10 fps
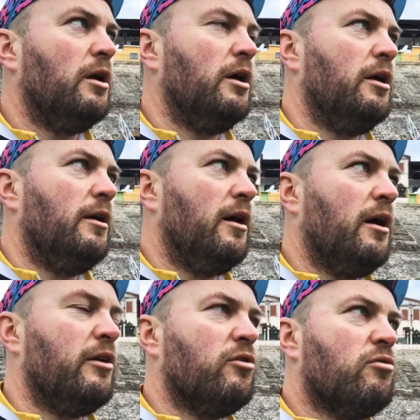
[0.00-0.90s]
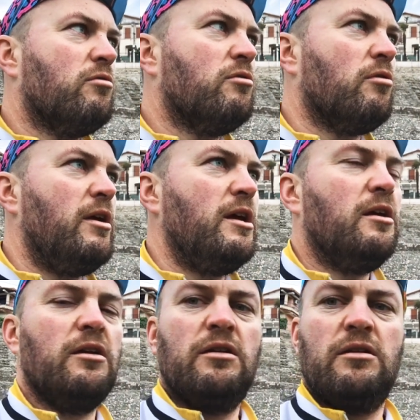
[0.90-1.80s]
kind of Greek
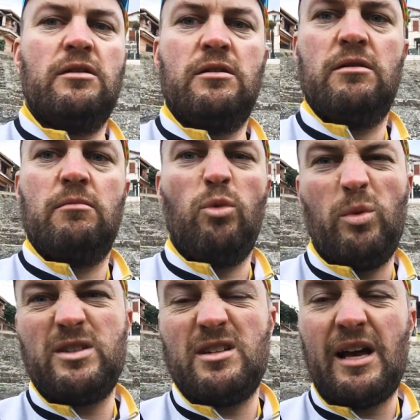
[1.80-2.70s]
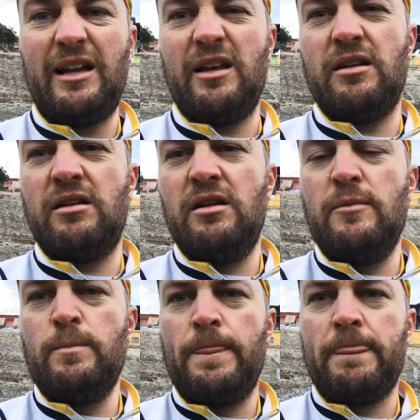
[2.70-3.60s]
and almost Italian,
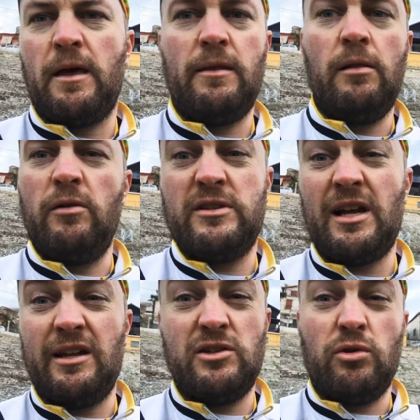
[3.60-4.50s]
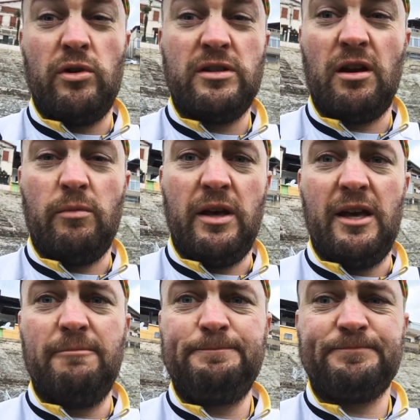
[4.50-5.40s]
and a lot of Italian tourists come
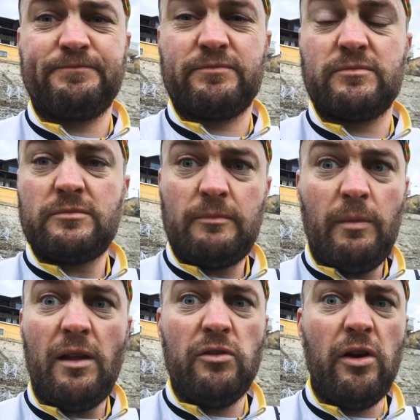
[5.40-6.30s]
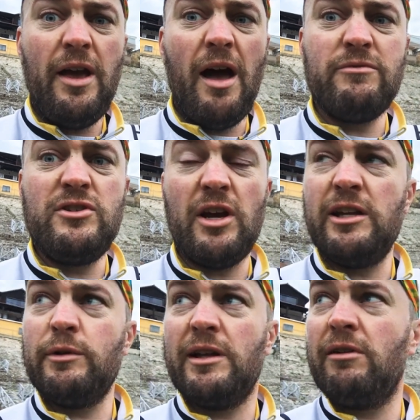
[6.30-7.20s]
here. So yeah, I've
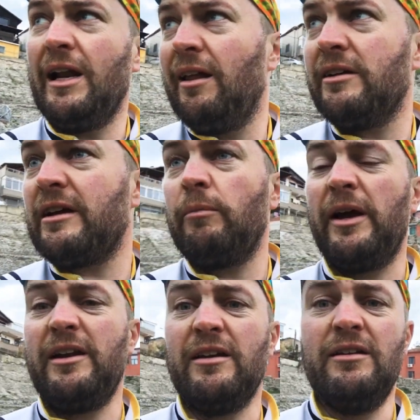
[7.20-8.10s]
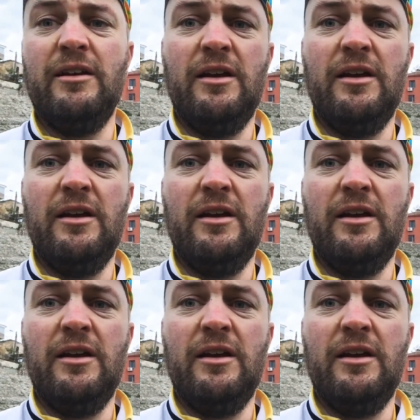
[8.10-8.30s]
genuinely really liked Albania.